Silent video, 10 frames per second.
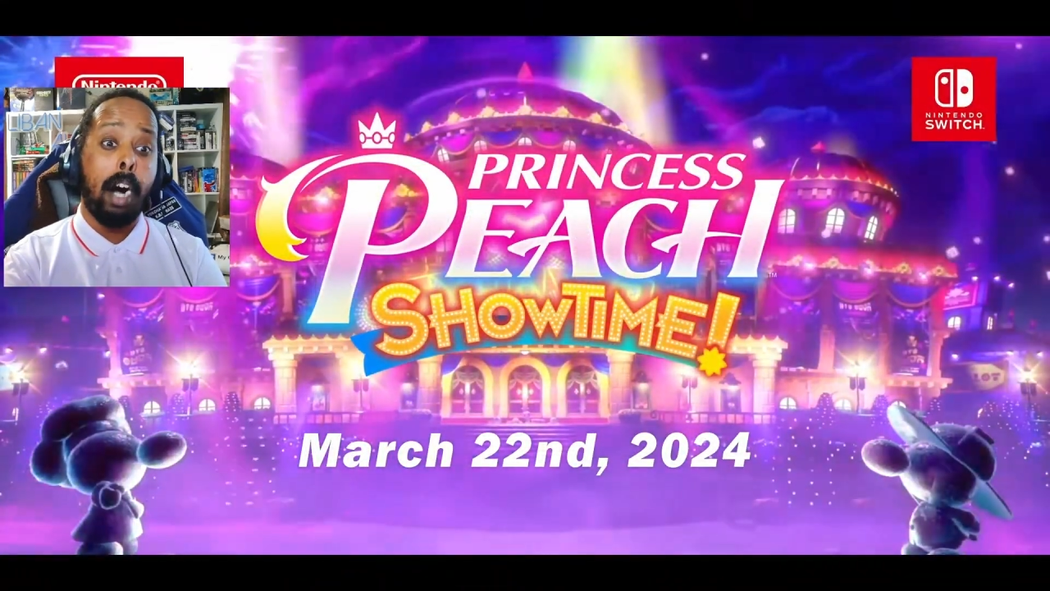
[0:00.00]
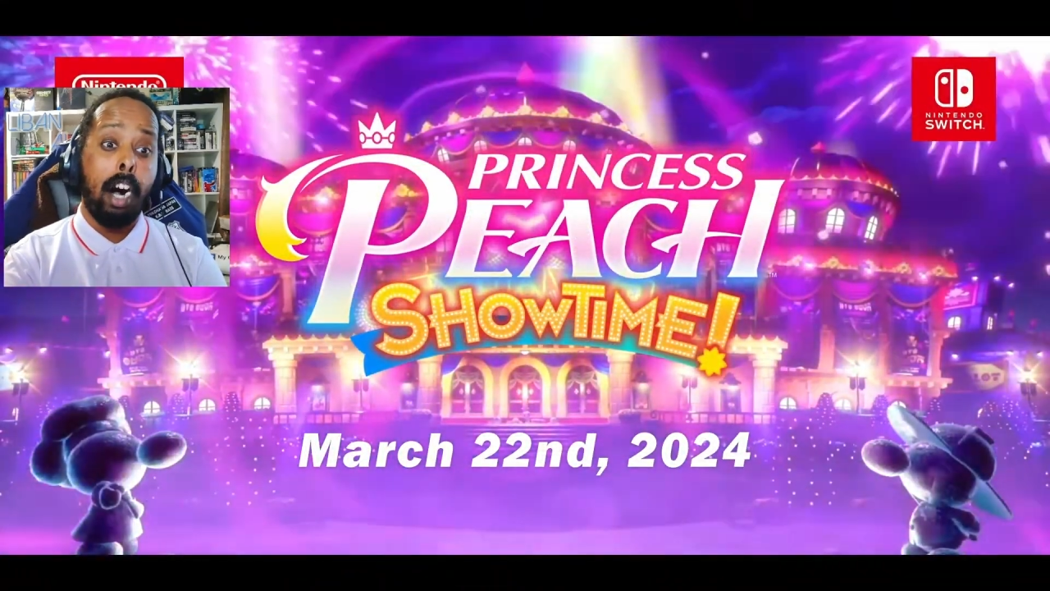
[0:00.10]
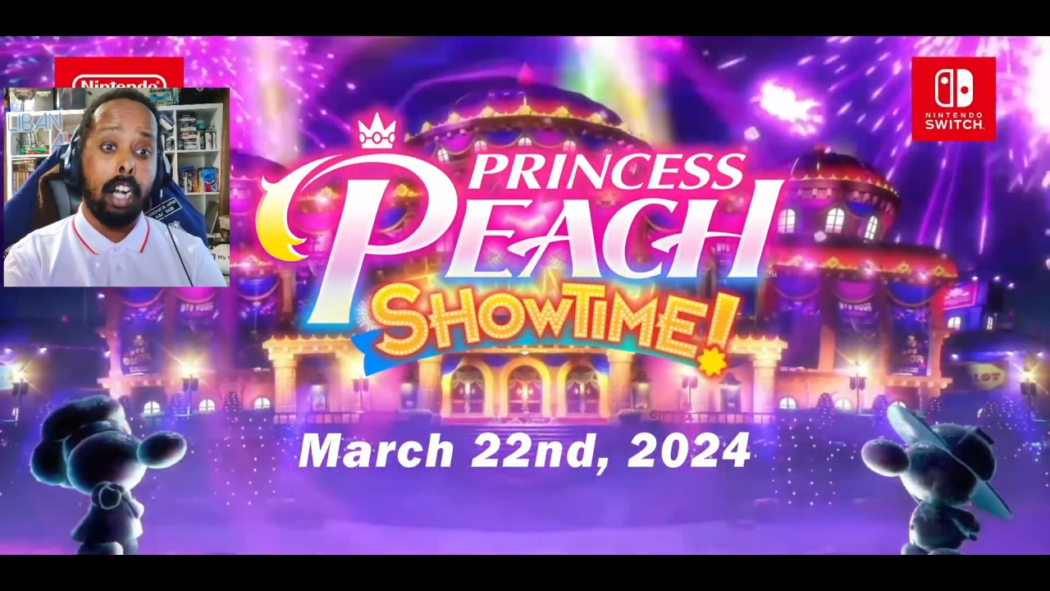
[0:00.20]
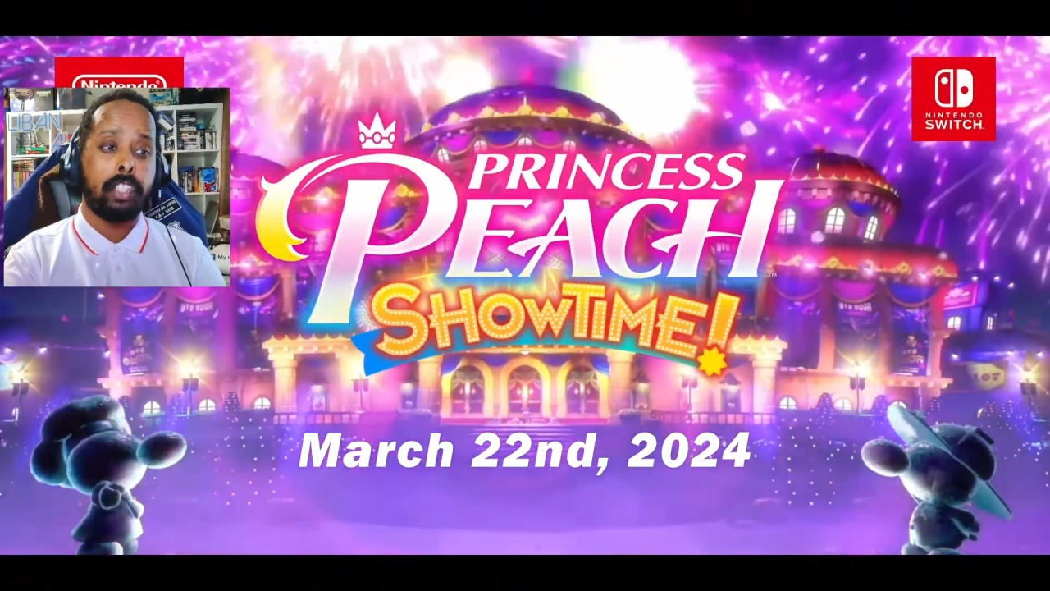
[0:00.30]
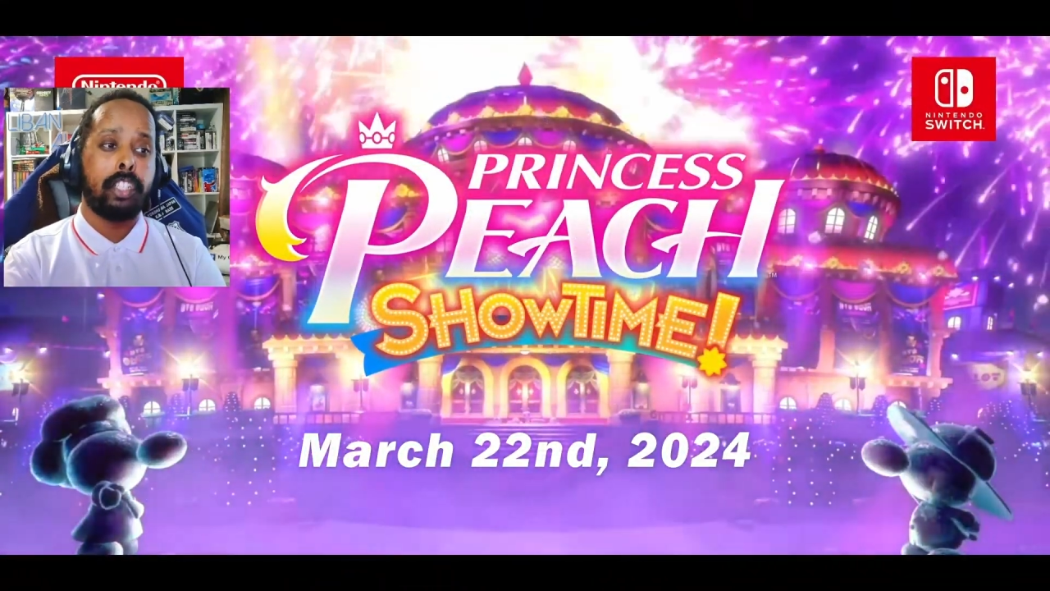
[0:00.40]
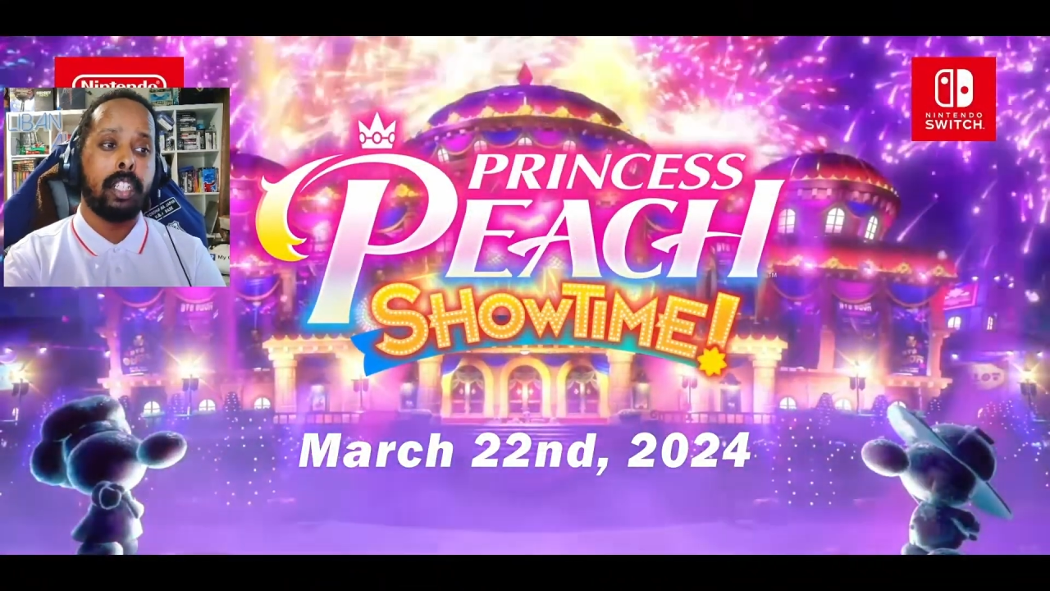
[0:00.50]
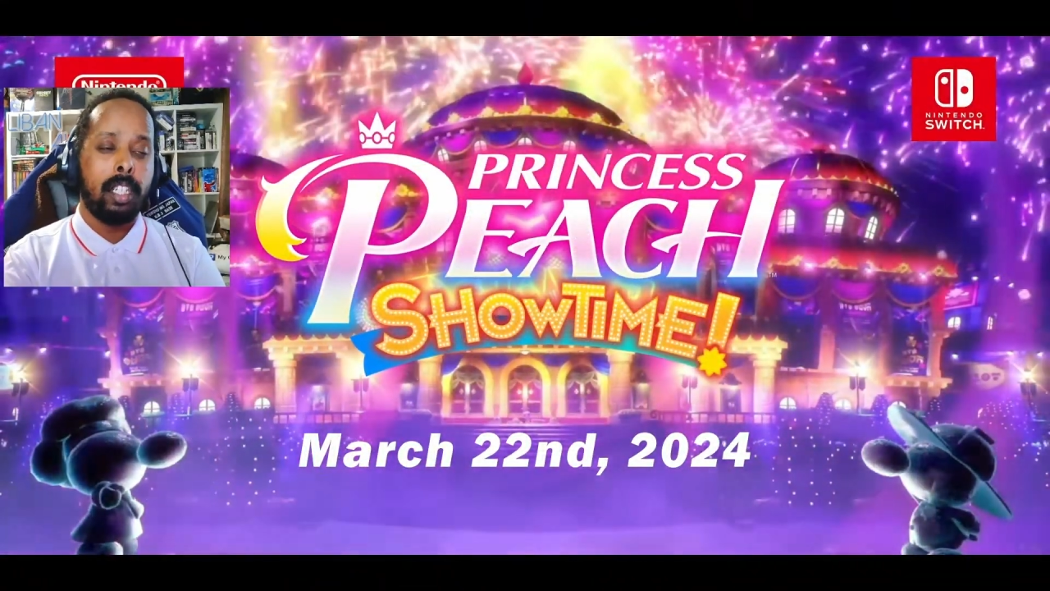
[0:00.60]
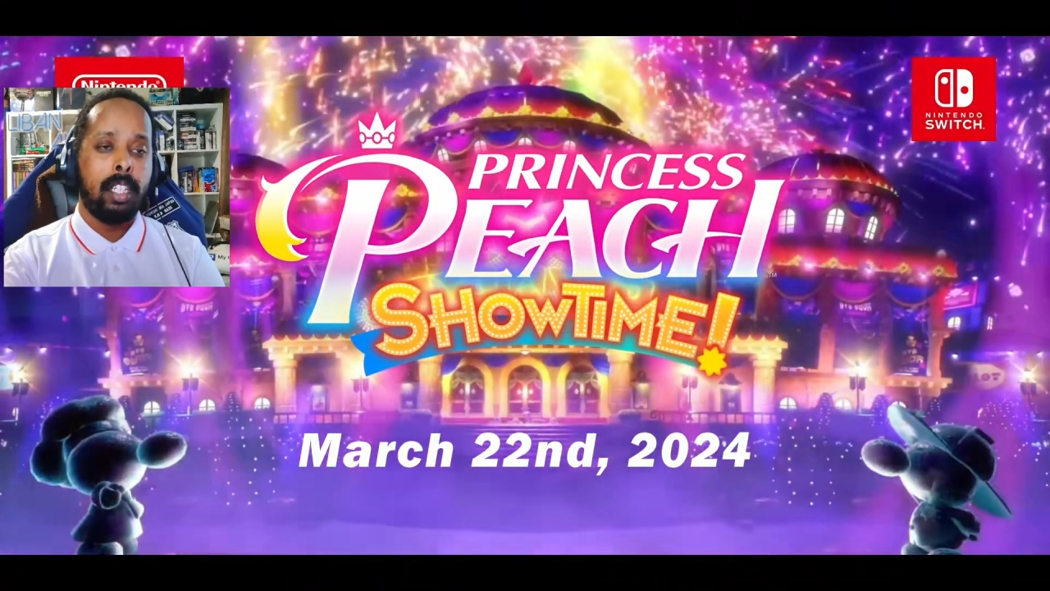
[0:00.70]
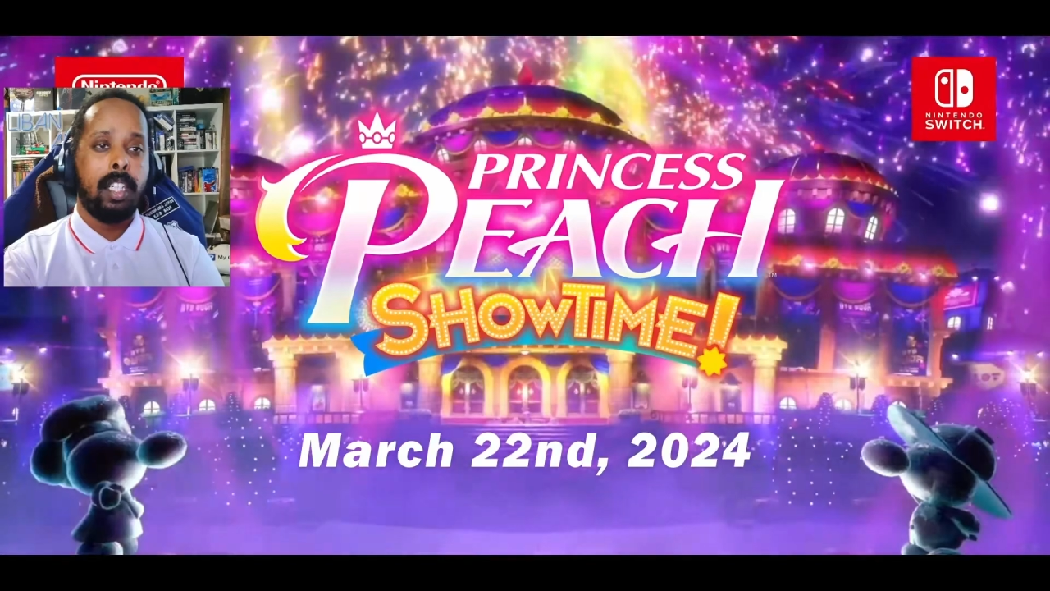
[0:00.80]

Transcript: March.